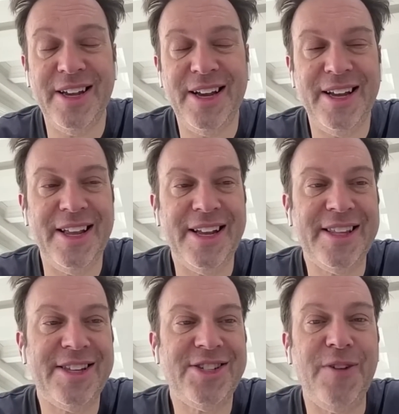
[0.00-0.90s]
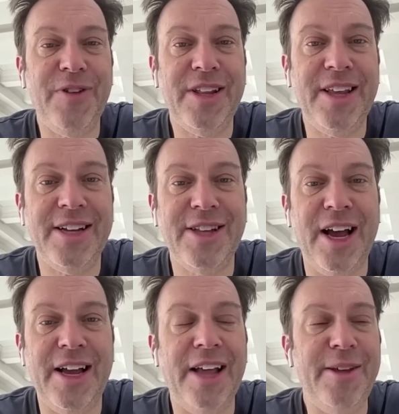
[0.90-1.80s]
like stuff like that.
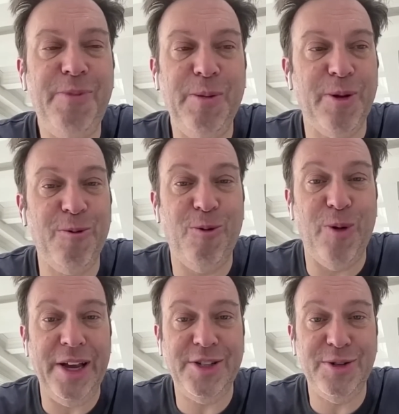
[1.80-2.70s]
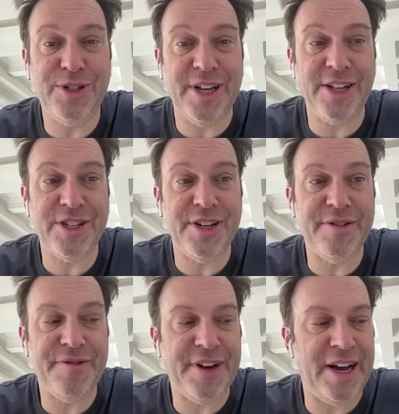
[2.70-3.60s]
I think people are way too
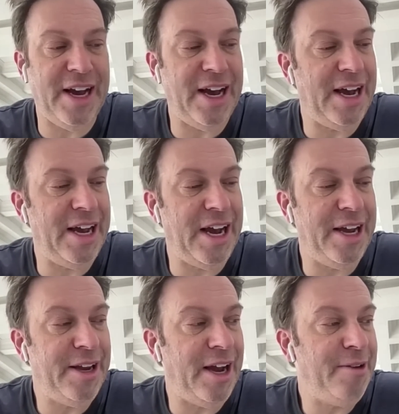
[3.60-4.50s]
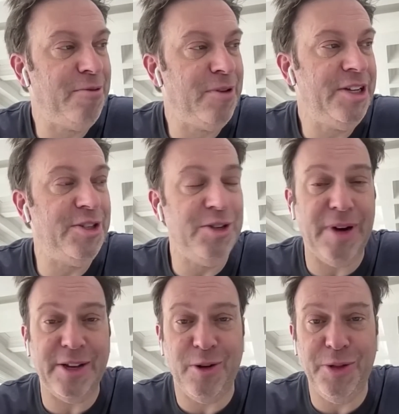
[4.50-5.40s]
sensitive. I really
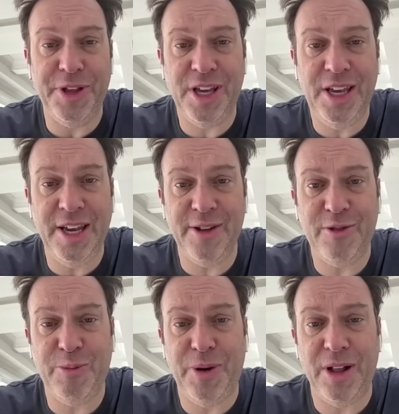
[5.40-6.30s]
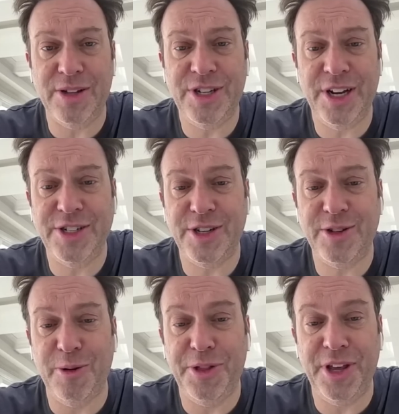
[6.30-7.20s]
do. I don't think he had to apologize.
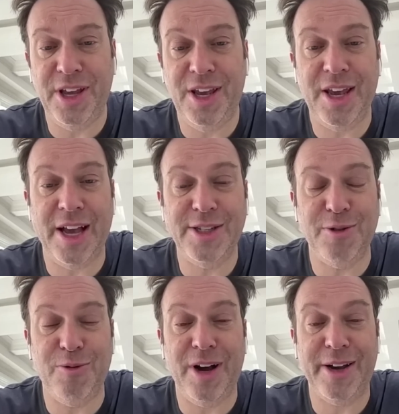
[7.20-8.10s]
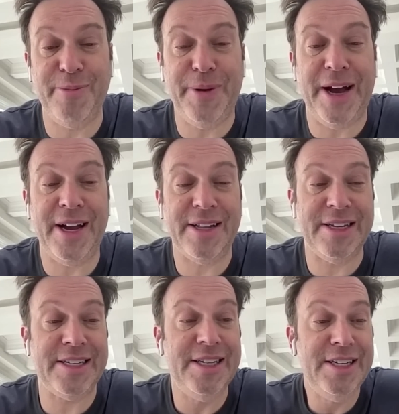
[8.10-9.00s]
I don't think he had to walk it
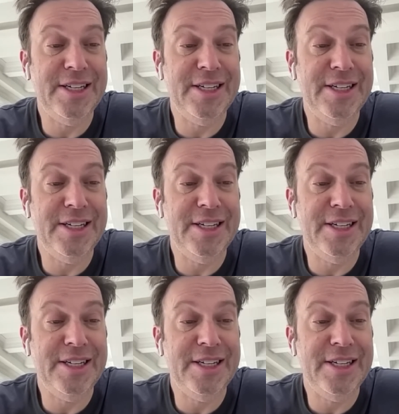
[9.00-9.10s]
back.